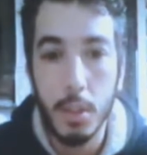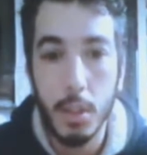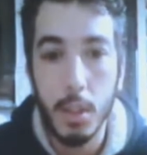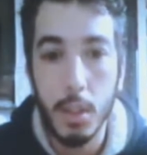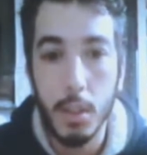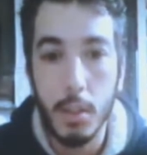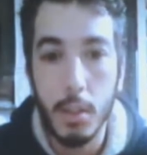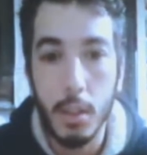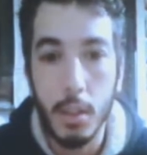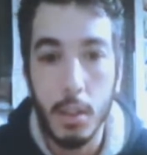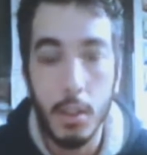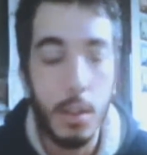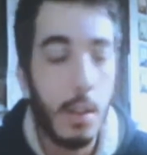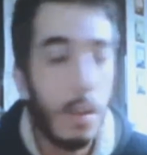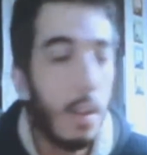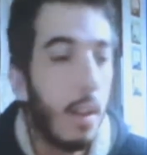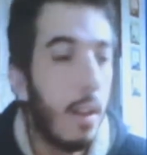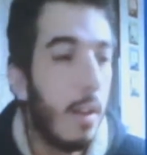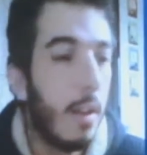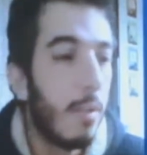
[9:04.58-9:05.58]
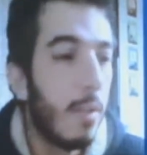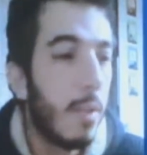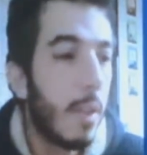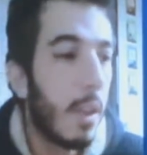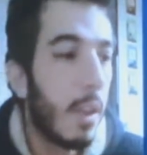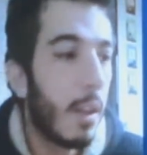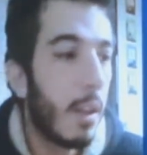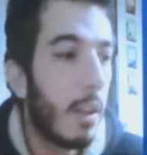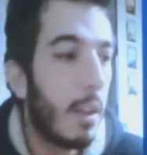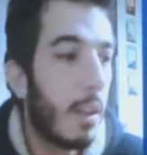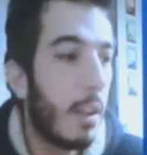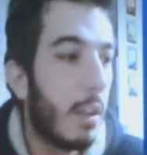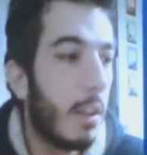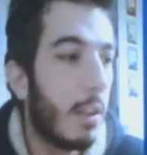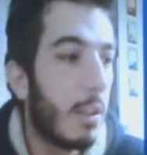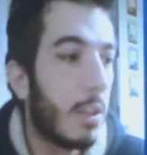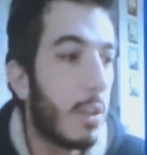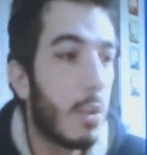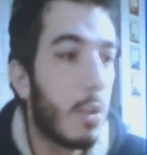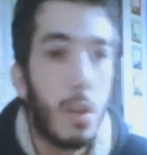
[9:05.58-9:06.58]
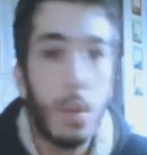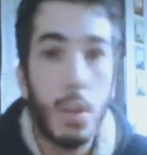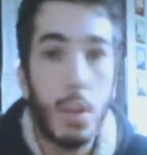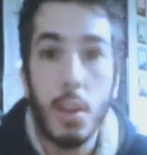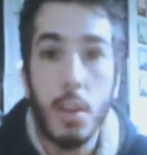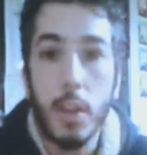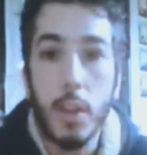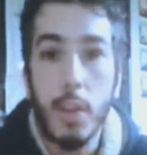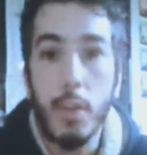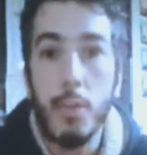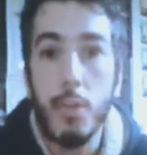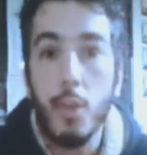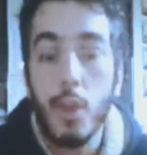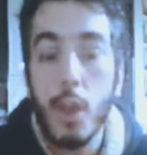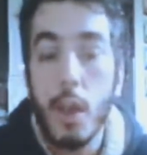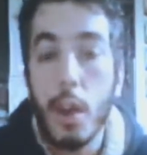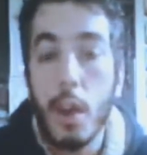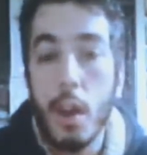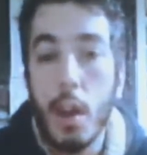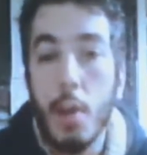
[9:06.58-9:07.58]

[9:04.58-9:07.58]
Italy. So even if you are